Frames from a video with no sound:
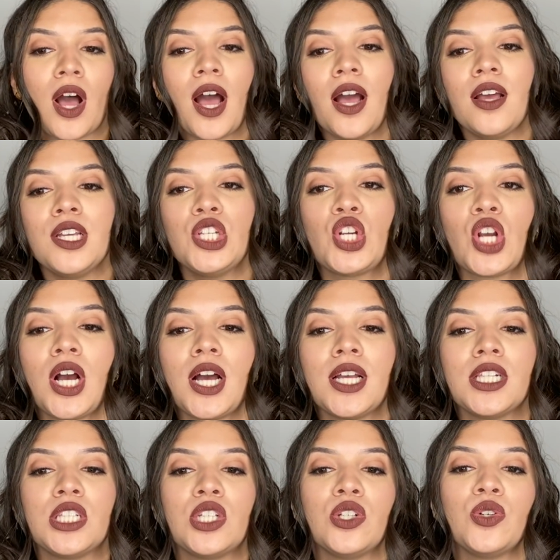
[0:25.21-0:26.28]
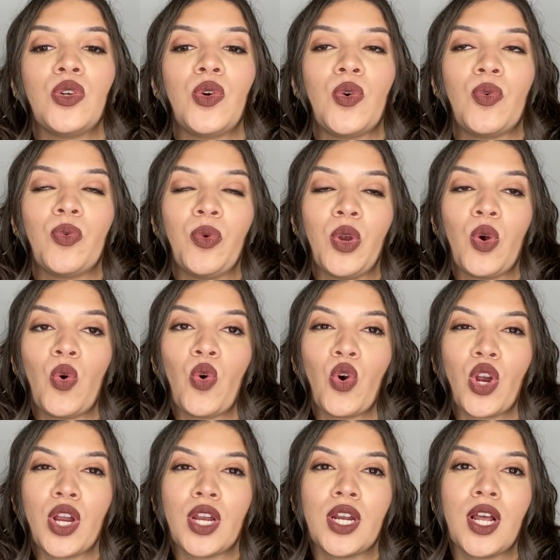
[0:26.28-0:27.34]
I tried to
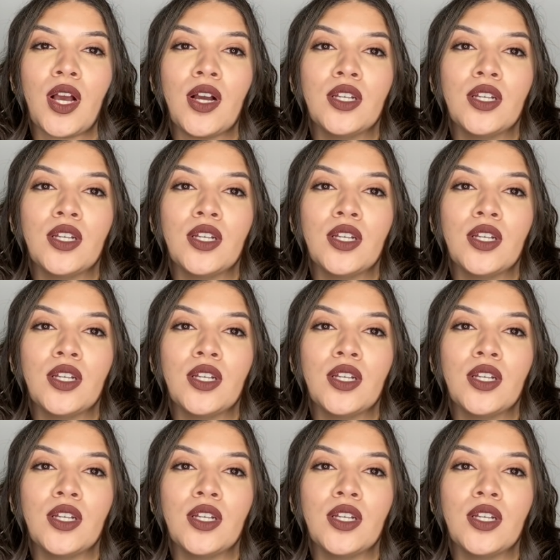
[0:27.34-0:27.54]
record